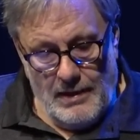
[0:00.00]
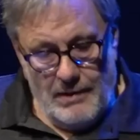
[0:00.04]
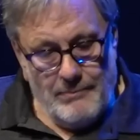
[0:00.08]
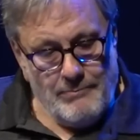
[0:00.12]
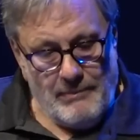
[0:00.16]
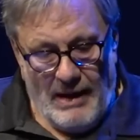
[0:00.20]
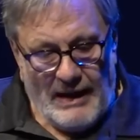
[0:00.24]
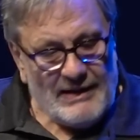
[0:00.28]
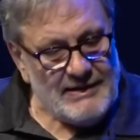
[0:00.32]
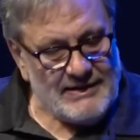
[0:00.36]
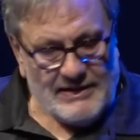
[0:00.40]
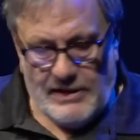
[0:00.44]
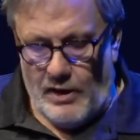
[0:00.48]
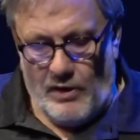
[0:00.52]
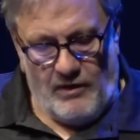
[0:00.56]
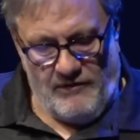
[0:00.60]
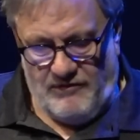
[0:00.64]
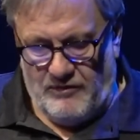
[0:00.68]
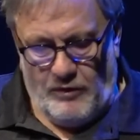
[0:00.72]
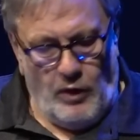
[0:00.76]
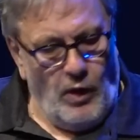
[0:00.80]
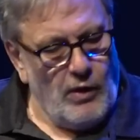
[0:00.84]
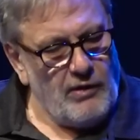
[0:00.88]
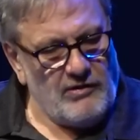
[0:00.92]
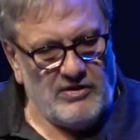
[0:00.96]
master,
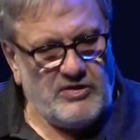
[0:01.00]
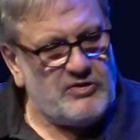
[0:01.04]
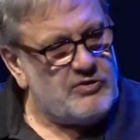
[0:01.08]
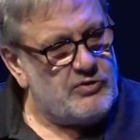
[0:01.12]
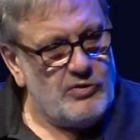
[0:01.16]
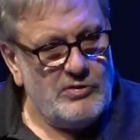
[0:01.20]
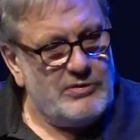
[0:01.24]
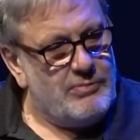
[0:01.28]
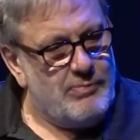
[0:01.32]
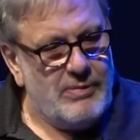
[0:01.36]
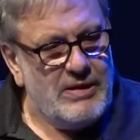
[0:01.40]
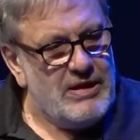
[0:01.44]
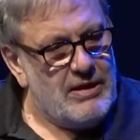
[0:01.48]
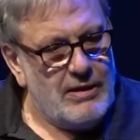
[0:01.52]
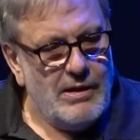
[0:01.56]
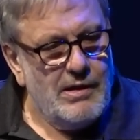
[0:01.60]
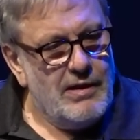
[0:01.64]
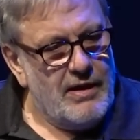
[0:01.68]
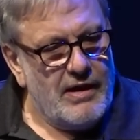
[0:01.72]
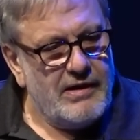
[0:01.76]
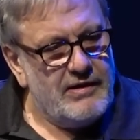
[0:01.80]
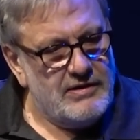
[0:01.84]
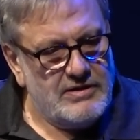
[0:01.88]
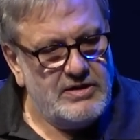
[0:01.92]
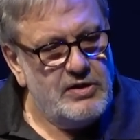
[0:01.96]
of course, should be
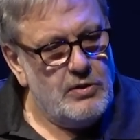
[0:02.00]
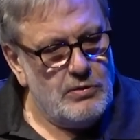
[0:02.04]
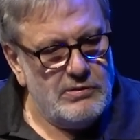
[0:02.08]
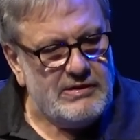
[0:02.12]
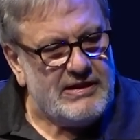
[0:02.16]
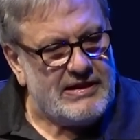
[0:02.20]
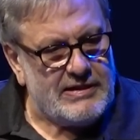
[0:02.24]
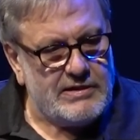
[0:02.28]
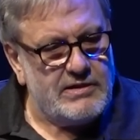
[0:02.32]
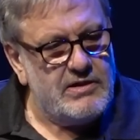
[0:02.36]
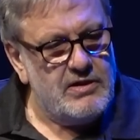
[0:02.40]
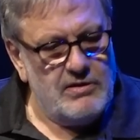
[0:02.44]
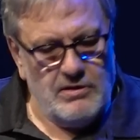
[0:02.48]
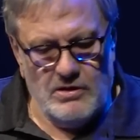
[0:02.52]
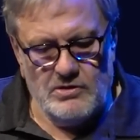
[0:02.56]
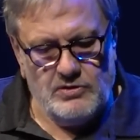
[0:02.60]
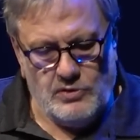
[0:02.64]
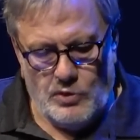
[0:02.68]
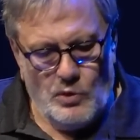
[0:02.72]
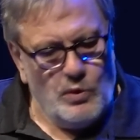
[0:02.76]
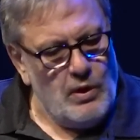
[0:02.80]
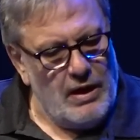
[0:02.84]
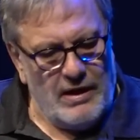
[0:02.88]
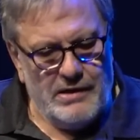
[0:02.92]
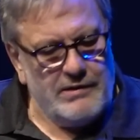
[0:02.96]
reduced
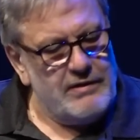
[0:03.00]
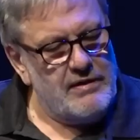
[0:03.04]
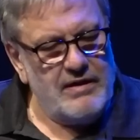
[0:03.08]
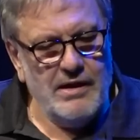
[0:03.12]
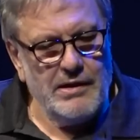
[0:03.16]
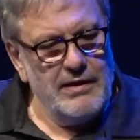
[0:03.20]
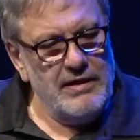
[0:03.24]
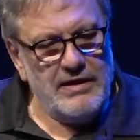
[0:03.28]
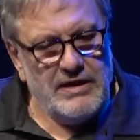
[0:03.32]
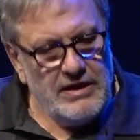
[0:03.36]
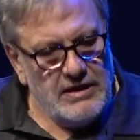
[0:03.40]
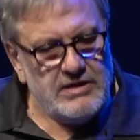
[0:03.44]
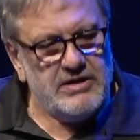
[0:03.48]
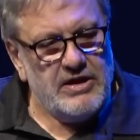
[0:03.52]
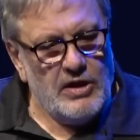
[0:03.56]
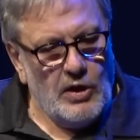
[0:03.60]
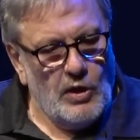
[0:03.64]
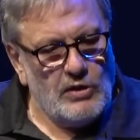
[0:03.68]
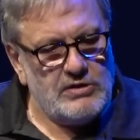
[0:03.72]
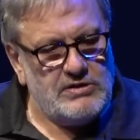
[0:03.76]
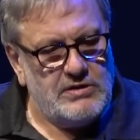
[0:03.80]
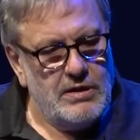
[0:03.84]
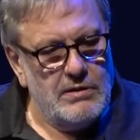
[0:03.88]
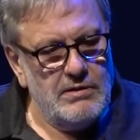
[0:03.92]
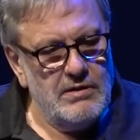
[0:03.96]
to an
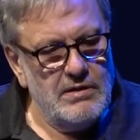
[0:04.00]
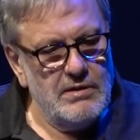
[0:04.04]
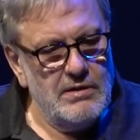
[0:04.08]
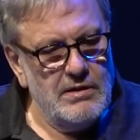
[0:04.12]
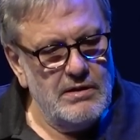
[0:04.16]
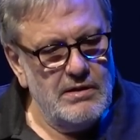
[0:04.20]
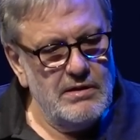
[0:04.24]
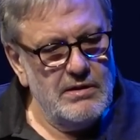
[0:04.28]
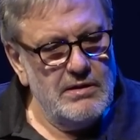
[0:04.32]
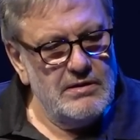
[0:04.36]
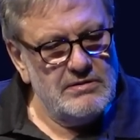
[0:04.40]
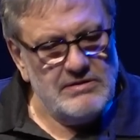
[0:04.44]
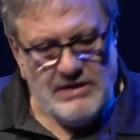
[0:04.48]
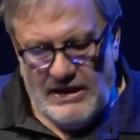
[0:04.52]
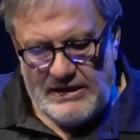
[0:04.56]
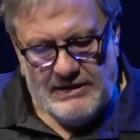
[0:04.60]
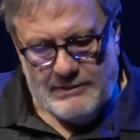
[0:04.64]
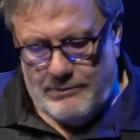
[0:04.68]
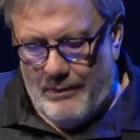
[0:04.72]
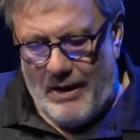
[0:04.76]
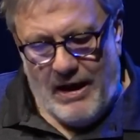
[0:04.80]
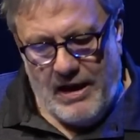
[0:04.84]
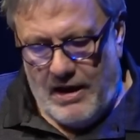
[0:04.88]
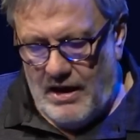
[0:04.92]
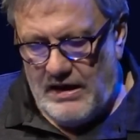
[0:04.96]
idiot.
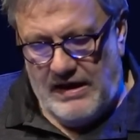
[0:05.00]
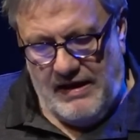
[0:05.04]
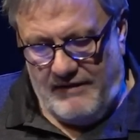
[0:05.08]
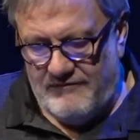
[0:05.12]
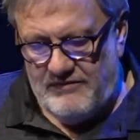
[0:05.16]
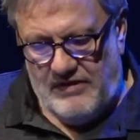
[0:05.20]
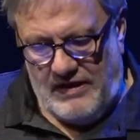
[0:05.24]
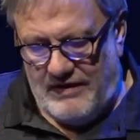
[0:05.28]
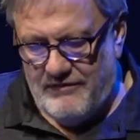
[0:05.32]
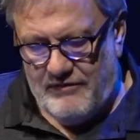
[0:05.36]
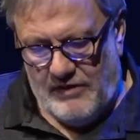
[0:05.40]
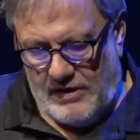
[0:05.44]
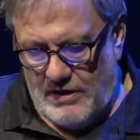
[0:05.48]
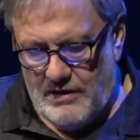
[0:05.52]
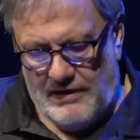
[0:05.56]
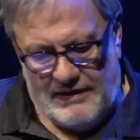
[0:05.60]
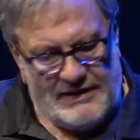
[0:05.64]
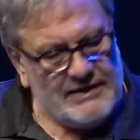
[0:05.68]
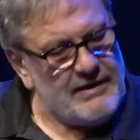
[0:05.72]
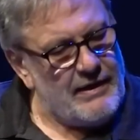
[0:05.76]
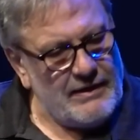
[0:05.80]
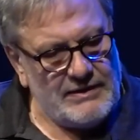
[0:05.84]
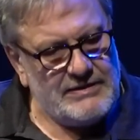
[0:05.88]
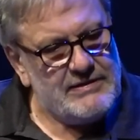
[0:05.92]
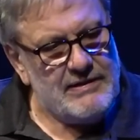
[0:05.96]
That's why I have even a
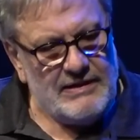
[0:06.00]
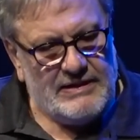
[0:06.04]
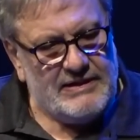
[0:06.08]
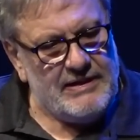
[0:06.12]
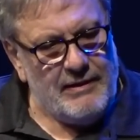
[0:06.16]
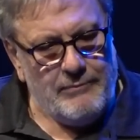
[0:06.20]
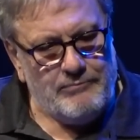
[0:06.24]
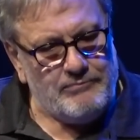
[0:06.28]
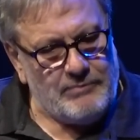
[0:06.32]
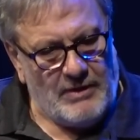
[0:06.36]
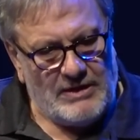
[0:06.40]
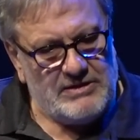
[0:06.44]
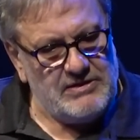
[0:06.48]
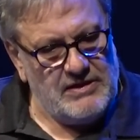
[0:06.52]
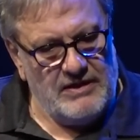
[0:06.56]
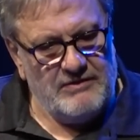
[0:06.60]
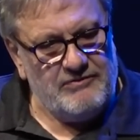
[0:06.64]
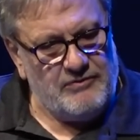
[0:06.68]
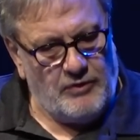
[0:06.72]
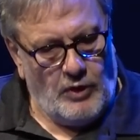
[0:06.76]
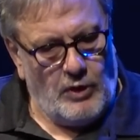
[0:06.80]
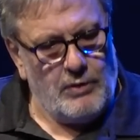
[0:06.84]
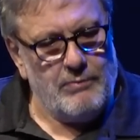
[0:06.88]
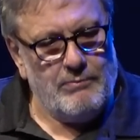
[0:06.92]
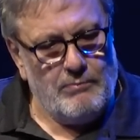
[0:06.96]
certain sympathy
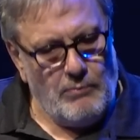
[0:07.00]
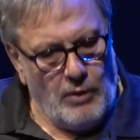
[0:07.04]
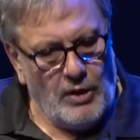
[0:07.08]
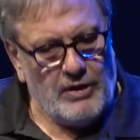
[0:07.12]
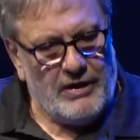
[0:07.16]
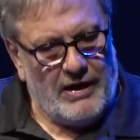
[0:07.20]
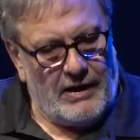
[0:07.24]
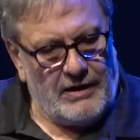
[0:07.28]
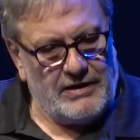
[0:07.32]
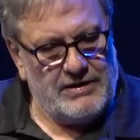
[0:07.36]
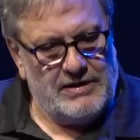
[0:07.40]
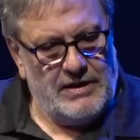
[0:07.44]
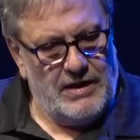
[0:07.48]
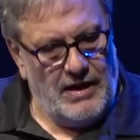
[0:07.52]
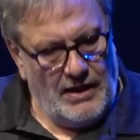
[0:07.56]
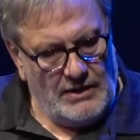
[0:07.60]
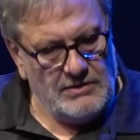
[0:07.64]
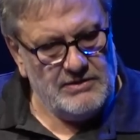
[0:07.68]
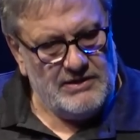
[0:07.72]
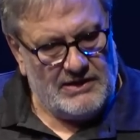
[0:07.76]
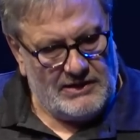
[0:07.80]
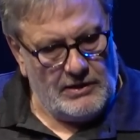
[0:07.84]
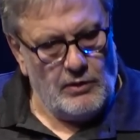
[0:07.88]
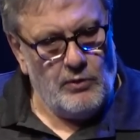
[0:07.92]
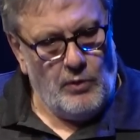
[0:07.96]
for monarchy
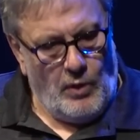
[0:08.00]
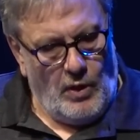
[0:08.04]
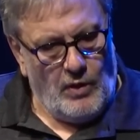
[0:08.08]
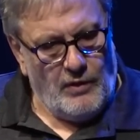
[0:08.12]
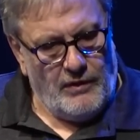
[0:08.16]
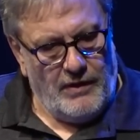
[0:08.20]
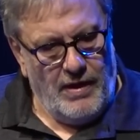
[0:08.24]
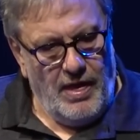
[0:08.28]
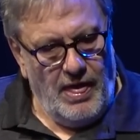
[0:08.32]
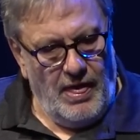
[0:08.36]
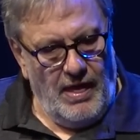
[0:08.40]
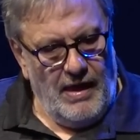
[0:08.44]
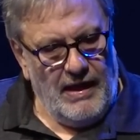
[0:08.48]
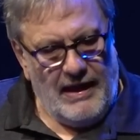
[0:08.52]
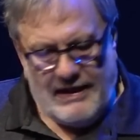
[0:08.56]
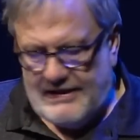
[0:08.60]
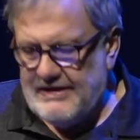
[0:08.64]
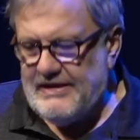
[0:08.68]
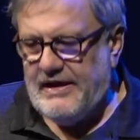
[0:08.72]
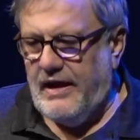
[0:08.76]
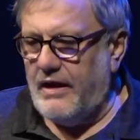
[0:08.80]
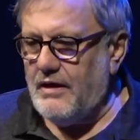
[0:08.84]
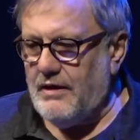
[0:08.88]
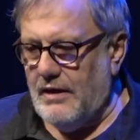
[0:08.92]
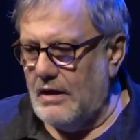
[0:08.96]
and so on.
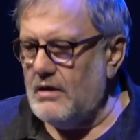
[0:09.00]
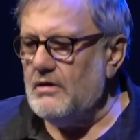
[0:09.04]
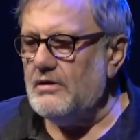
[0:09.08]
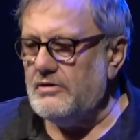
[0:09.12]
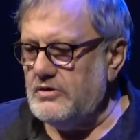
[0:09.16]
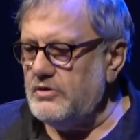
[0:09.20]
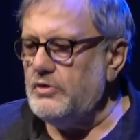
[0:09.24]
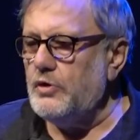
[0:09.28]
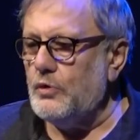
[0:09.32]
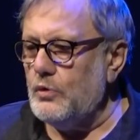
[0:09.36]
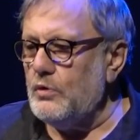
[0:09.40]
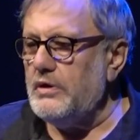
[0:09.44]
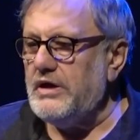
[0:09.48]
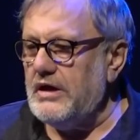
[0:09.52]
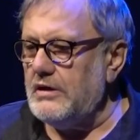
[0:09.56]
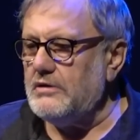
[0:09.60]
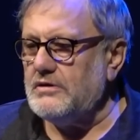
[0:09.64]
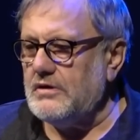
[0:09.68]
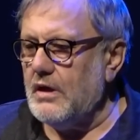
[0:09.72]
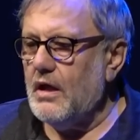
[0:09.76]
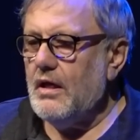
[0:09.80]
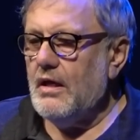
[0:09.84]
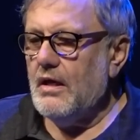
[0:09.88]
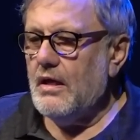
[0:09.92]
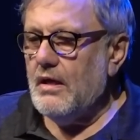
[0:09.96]
As Hegel knew
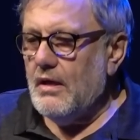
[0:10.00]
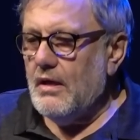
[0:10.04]
it,